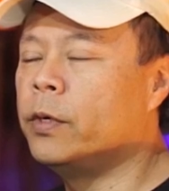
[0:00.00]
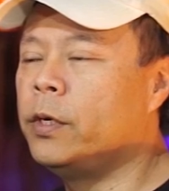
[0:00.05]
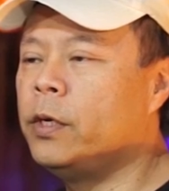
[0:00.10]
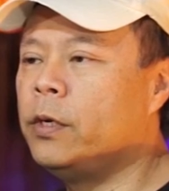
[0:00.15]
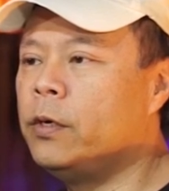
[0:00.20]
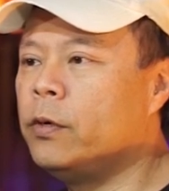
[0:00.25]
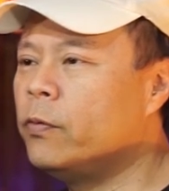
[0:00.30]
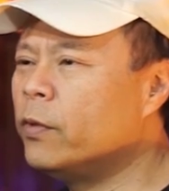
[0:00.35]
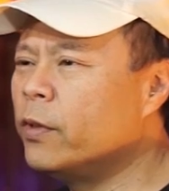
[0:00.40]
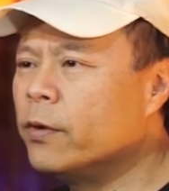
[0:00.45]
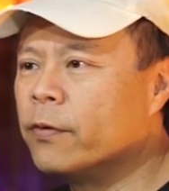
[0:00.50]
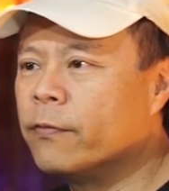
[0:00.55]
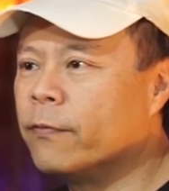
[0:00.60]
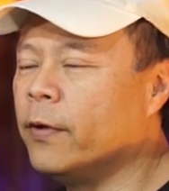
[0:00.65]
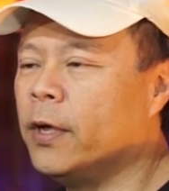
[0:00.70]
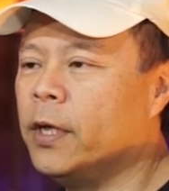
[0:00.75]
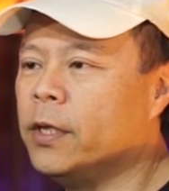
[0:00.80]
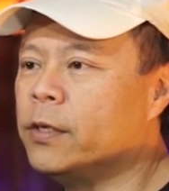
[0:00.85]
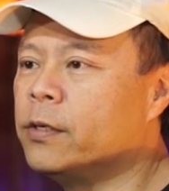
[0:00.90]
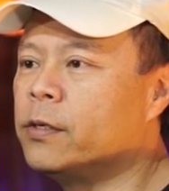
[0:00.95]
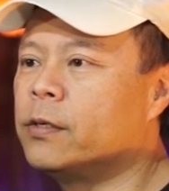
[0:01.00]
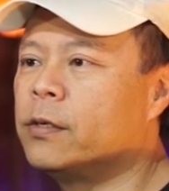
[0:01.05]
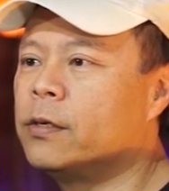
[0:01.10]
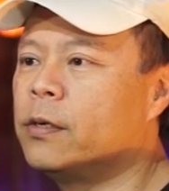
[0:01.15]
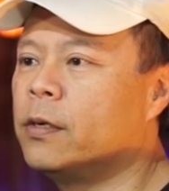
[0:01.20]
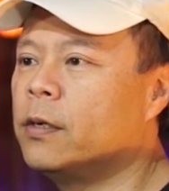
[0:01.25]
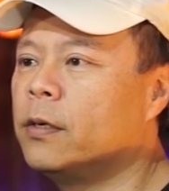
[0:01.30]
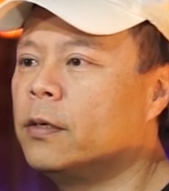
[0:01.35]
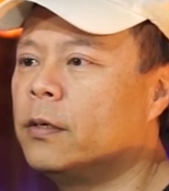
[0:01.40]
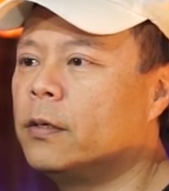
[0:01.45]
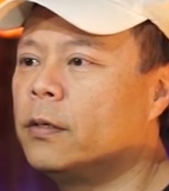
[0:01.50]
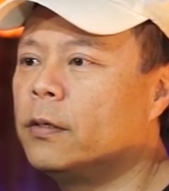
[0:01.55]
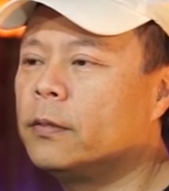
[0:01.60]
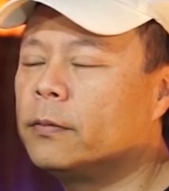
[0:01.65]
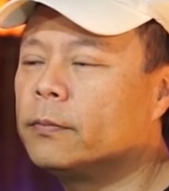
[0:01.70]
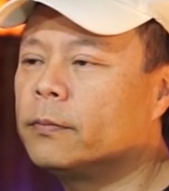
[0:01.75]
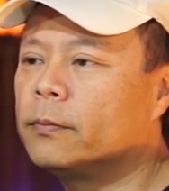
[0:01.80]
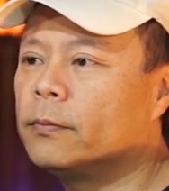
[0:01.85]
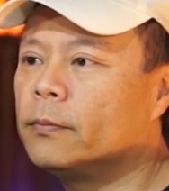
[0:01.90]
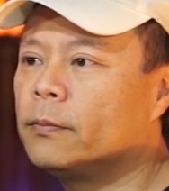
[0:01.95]
What do you do with your face?
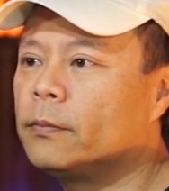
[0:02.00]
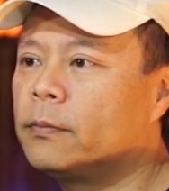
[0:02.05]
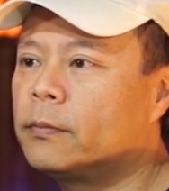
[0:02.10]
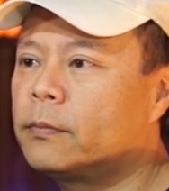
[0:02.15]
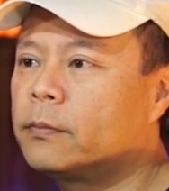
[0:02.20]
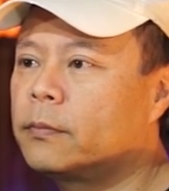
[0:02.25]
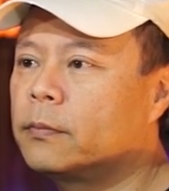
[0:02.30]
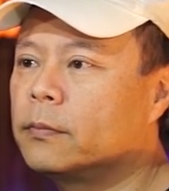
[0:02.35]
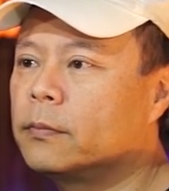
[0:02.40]
Uh, uh,